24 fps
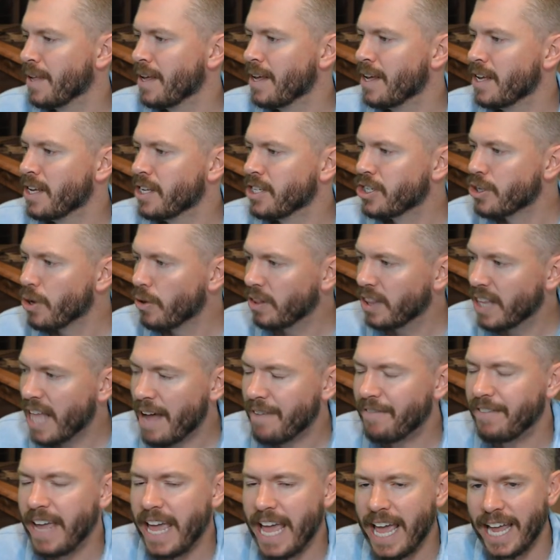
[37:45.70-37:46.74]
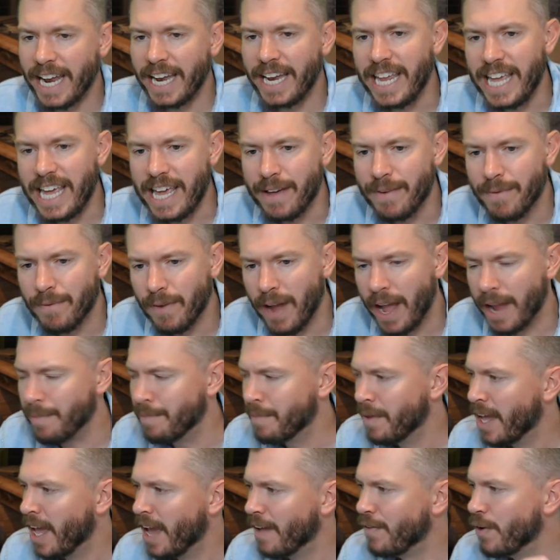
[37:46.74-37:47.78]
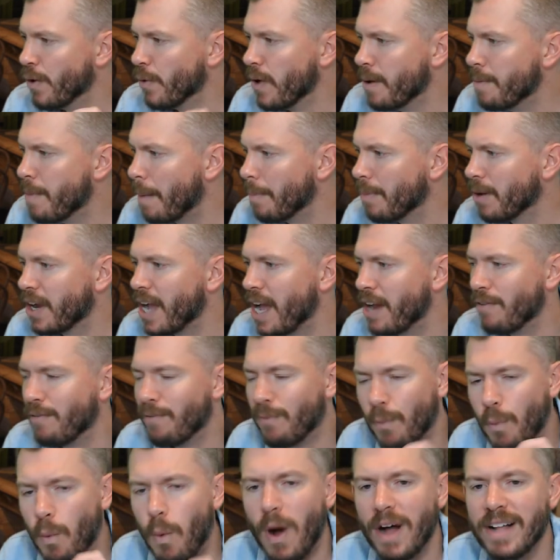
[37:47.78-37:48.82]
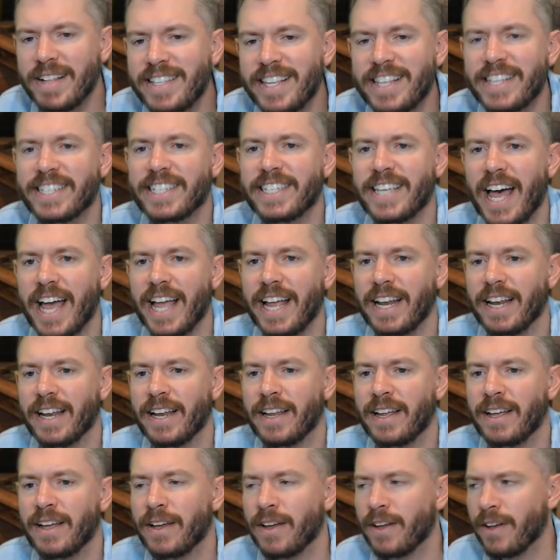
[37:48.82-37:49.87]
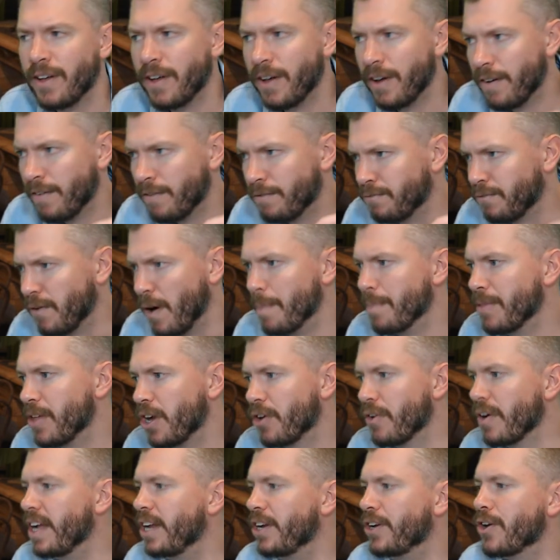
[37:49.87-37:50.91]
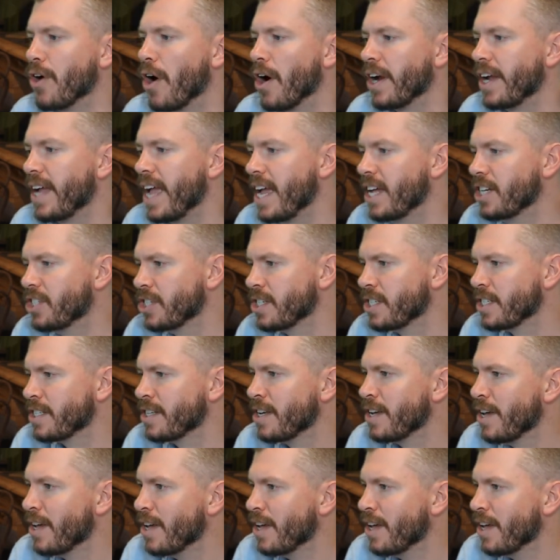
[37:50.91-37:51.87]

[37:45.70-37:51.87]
So Lefkandi, right? If you remember kind of one site from the Greek Dark Ages,